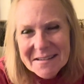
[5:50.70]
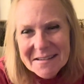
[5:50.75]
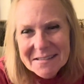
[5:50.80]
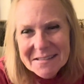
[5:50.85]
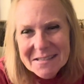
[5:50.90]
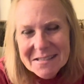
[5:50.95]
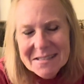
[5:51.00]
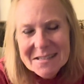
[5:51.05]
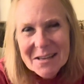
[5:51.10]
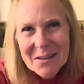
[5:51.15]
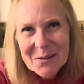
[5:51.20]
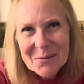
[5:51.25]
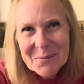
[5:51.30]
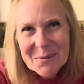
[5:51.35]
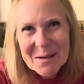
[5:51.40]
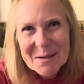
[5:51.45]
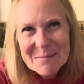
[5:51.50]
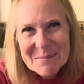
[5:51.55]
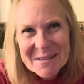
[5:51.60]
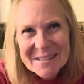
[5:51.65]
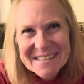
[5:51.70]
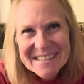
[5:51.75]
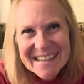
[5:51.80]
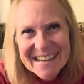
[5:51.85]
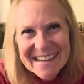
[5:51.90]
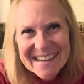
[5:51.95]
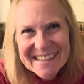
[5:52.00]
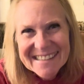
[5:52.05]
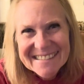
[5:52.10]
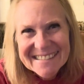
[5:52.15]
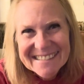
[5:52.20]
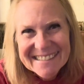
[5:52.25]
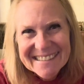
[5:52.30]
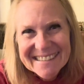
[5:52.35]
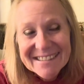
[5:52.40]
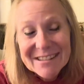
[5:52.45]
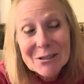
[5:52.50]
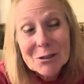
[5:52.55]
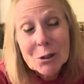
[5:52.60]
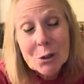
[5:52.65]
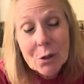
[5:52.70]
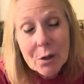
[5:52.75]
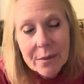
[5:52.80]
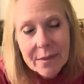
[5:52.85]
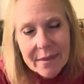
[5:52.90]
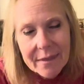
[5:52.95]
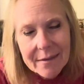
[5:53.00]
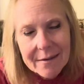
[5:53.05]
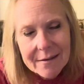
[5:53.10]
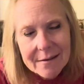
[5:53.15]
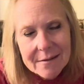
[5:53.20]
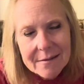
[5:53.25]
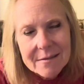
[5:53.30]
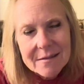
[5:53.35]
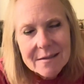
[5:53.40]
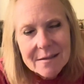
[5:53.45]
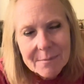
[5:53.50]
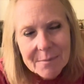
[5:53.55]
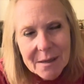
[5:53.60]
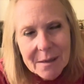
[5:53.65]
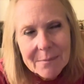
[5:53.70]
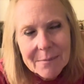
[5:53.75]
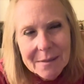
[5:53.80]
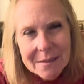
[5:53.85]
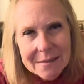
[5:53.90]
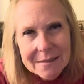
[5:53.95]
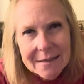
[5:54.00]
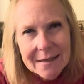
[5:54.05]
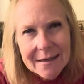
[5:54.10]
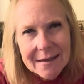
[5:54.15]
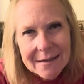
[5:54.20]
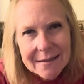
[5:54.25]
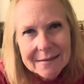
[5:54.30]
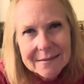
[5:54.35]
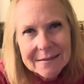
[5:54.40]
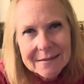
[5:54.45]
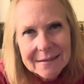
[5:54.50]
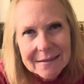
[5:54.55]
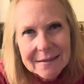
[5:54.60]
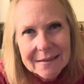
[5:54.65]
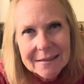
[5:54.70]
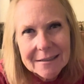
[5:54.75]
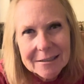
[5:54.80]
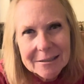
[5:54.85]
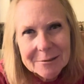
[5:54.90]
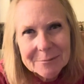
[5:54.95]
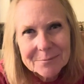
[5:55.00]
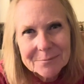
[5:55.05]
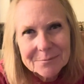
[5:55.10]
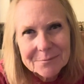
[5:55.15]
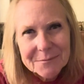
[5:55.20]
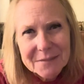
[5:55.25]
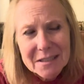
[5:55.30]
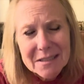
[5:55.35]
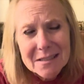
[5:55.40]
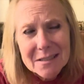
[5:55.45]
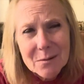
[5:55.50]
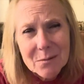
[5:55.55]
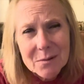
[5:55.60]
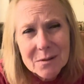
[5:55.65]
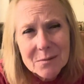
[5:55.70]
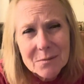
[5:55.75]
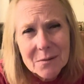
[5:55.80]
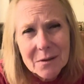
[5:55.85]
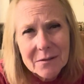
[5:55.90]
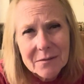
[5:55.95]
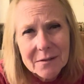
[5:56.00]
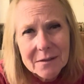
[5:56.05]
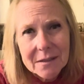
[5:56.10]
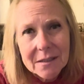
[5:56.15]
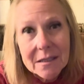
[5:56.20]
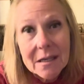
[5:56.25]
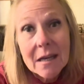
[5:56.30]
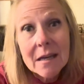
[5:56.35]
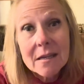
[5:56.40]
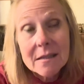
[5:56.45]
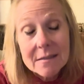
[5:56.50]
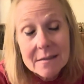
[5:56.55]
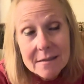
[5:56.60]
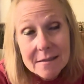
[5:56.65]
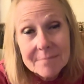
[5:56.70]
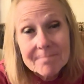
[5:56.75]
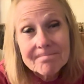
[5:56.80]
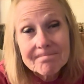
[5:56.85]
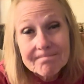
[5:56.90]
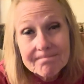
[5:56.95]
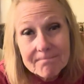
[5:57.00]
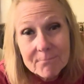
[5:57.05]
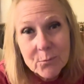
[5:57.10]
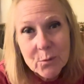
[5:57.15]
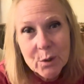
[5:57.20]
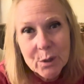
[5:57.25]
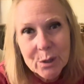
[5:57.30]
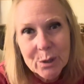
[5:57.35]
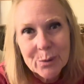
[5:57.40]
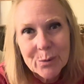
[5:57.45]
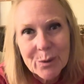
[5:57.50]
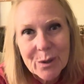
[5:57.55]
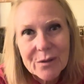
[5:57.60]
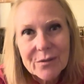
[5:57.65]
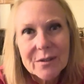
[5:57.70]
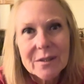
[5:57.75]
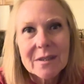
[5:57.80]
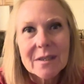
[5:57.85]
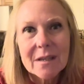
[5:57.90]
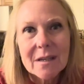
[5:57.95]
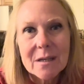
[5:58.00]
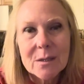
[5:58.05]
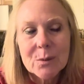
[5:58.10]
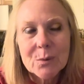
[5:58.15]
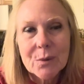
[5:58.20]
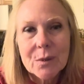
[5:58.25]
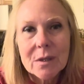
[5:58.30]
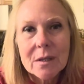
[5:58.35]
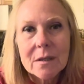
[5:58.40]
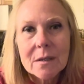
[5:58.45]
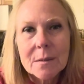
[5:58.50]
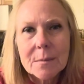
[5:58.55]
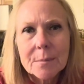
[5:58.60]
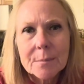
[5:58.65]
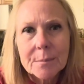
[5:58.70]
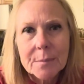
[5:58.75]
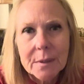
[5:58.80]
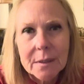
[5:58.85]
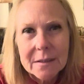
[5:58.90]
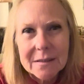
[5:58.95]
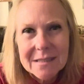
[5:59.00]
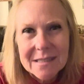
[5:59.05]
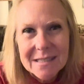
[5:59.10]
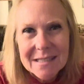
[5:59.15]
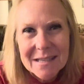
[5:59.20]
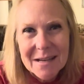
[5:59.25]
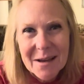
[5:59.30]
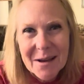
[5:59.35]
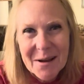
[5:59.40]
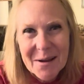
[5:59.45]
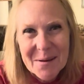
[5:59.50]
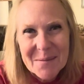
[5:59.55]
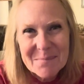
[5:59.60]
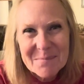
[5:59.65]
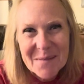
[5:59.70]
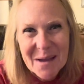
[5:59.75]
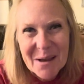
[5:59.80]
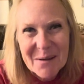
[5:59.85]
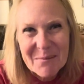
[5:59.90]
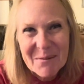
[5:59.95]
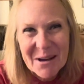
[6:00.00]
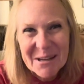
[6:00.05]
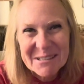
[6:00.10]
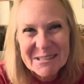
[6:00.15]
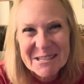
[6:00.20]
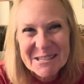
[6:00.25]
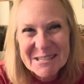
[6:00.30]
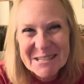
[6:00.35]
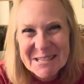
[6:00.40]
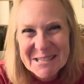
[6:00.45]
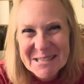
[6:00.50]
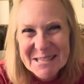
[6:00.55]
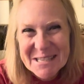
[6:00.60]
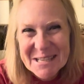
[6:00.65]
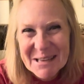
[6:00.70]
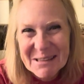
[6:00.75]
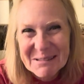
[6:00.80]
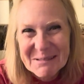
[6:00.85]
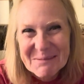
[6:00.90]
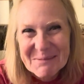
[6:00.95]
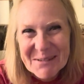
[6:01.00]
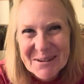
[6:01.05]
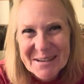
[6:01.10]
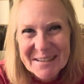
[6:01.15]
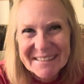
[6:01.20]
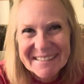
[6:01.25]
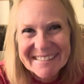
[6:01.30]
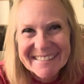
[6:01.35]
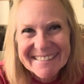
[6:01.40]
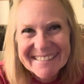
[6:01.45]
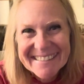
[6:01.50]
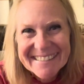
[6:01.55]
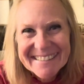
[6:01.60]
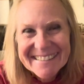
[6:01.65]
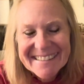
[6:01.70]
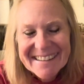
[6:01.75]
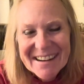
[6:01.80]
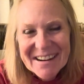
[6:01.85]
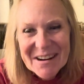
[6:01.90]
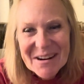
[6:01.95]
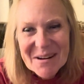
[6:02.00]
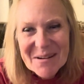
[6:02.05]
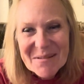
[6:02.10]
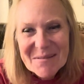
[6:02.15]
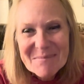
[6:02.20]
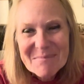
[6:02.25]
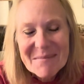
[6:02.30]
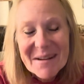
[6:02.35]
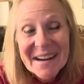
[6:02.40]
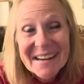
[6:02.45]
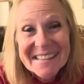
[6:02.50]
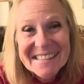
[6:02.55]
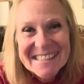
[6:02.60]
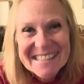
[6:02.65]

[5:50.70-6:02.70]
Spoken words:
to celebrate my dad and the good things about my dad, because it was rough at the end, really rough at the end with him. But I wanted to celebrate my